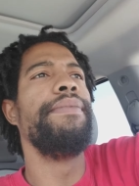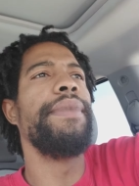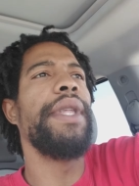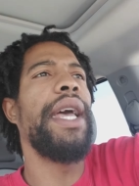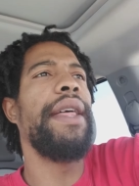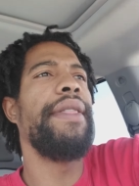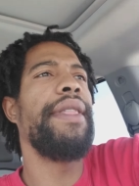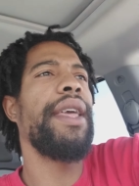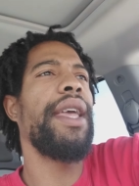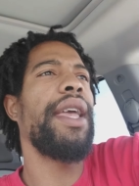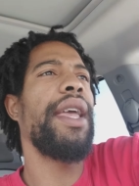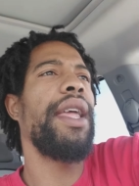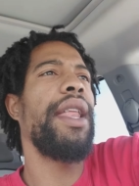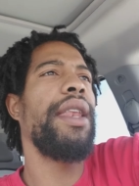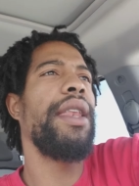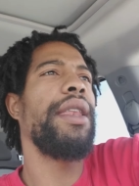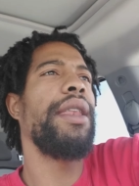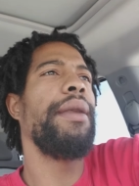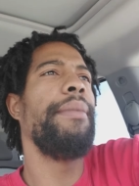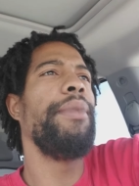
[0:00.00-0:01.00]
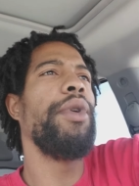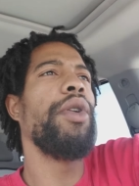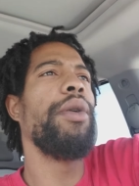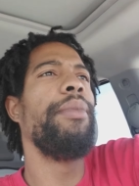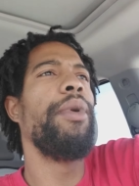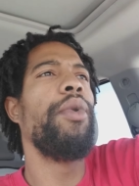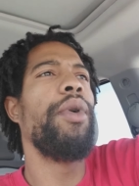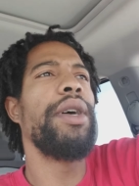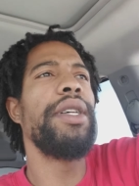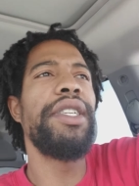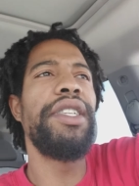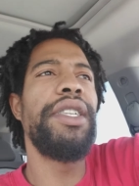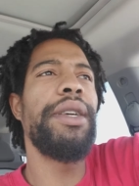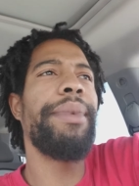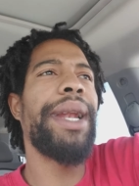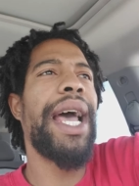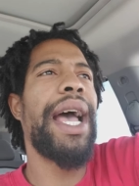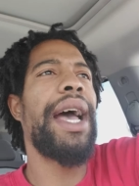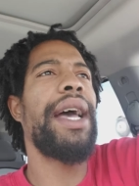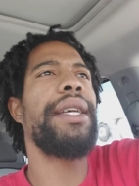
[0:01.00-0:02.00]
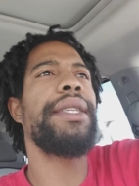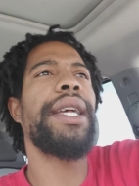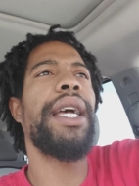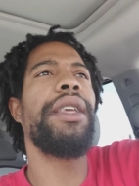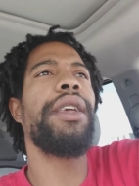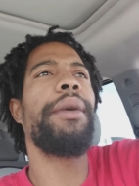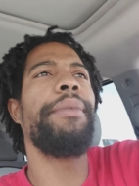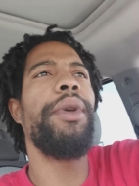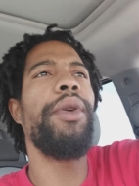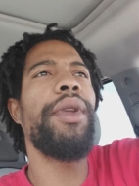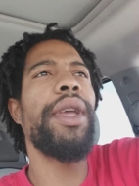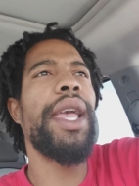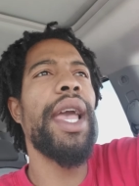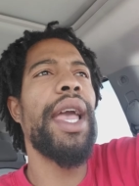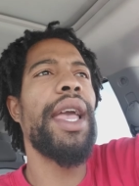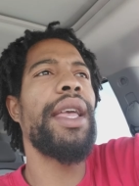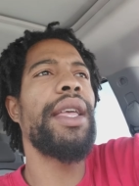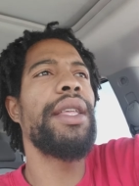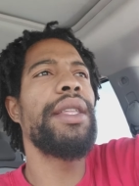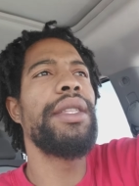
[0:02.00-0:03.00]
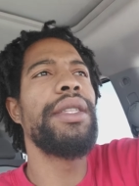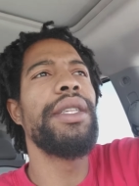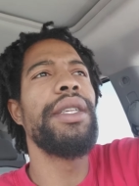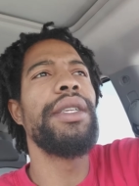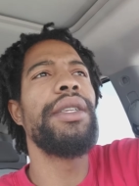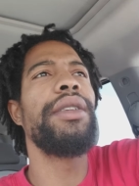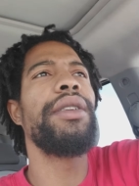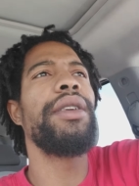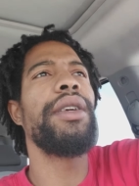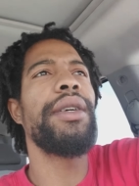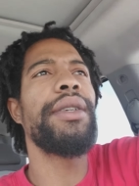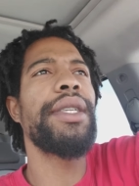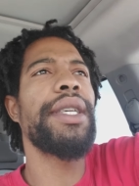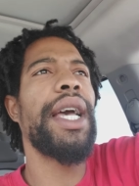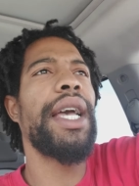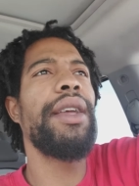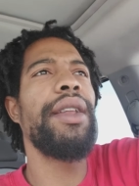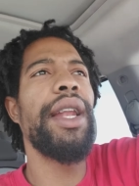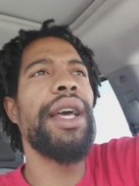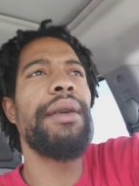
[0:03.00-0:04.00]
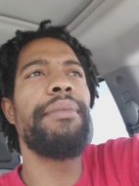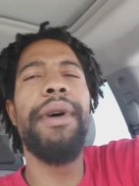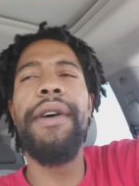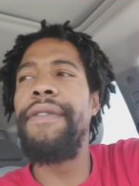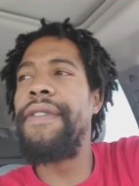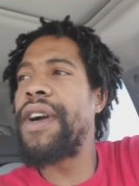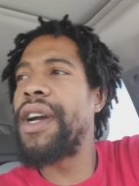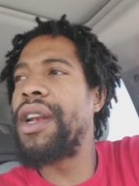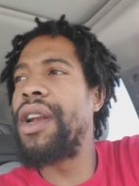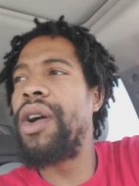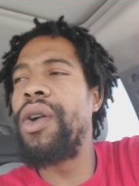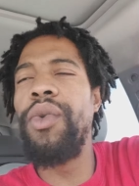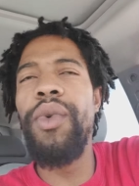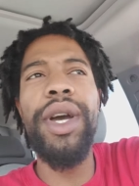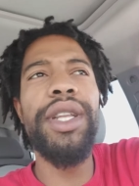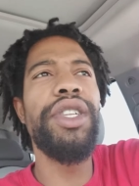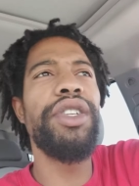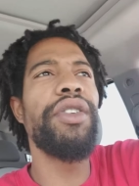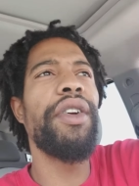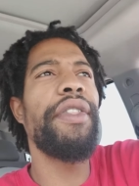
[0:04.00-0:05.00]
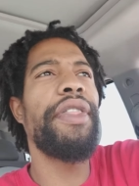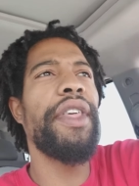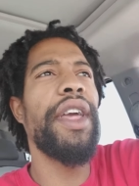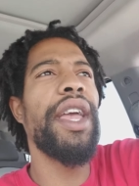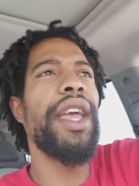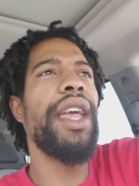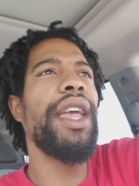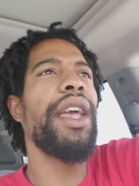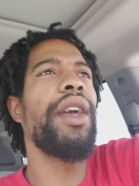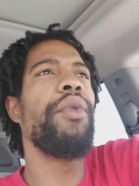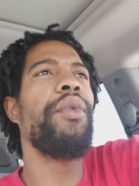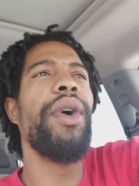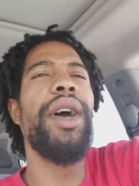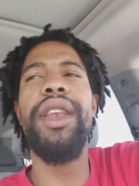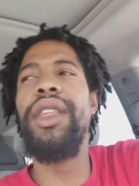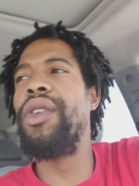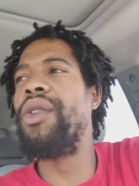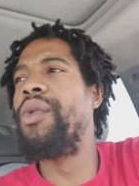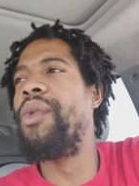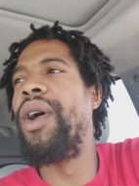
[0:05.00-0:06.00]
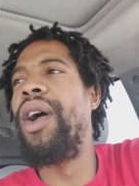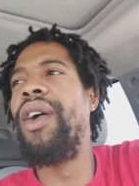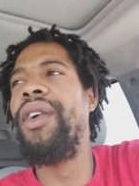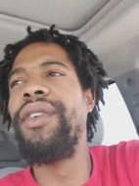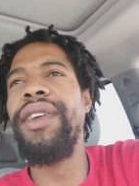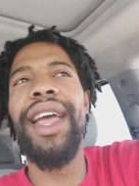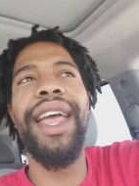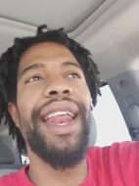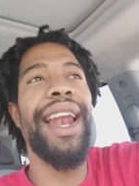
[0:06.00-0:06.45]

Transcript: And then the mutable one is Gemini. That's how you communicate. You know what I'm saying? How you let a motherfucker know what you're thinking and what you want.